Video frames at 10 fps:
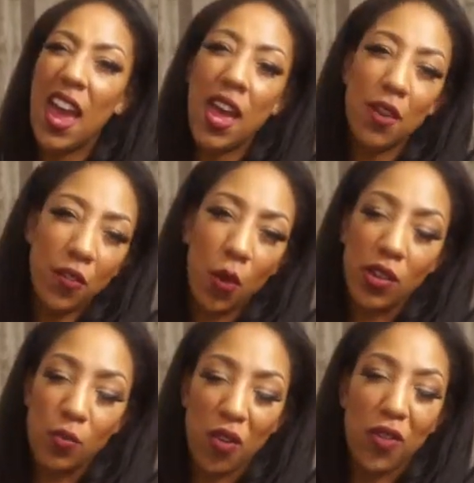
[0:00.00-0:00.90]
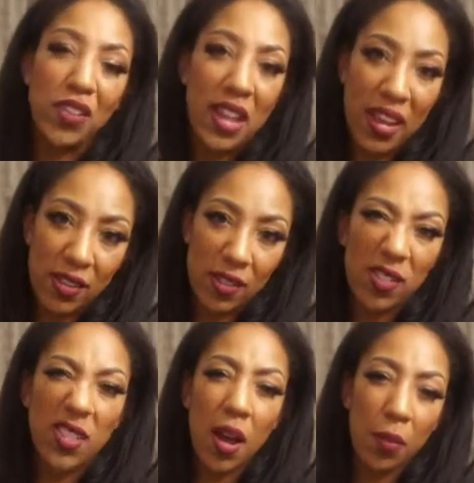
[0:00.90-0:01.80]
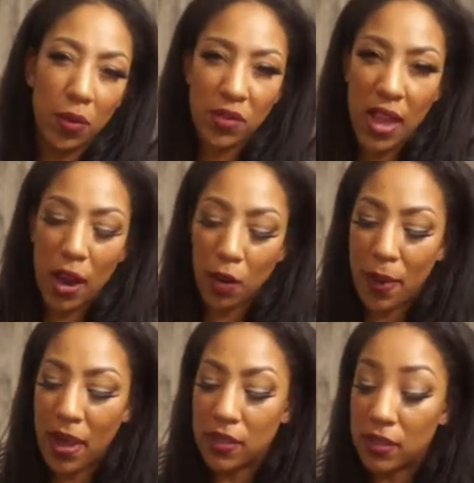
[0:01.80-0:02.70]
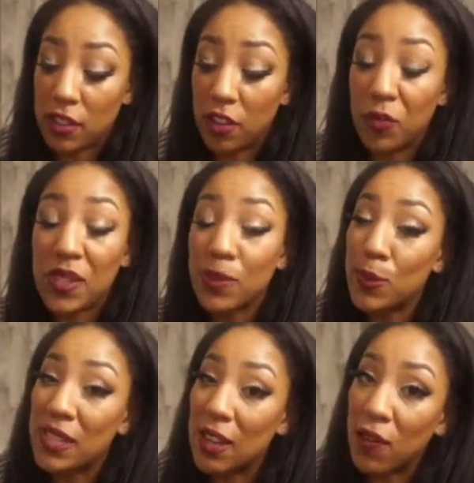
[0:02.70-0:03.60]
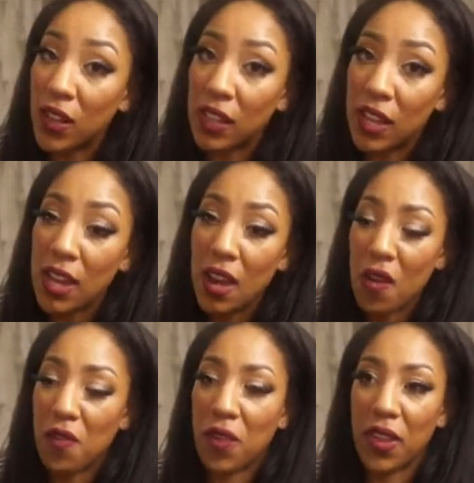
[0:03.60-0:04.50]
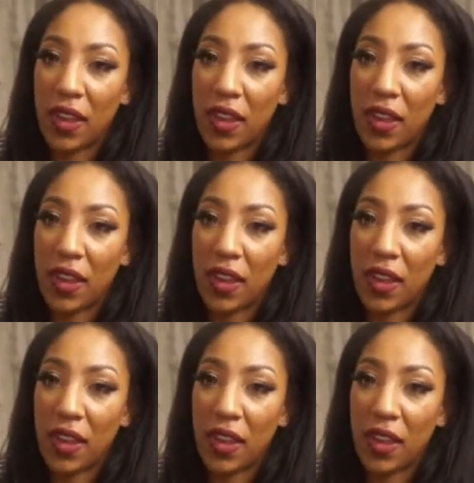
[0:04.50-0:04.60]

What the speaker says: and of course more for dancers, tumblers, acrobats and stuff, but specifically for the